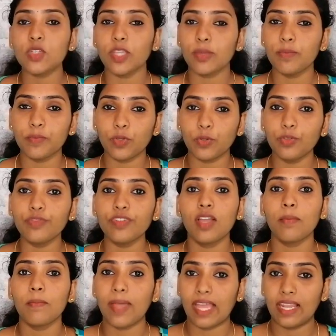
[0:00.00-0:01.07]
to improve
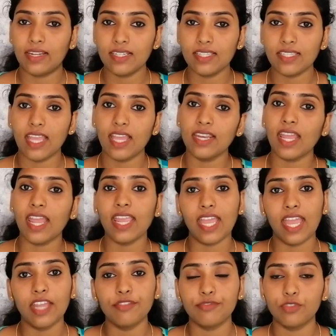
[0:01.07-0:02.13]
balance and
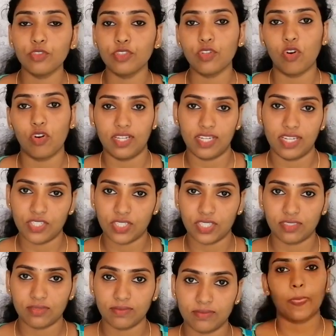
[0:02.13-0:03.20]
eye-hand foot
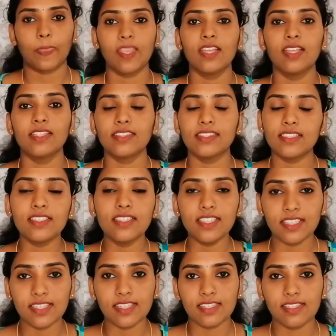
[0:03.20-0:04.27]
coordination.
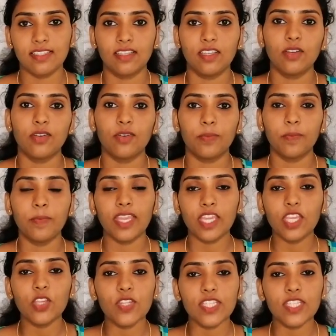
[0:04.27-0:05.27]
Third is making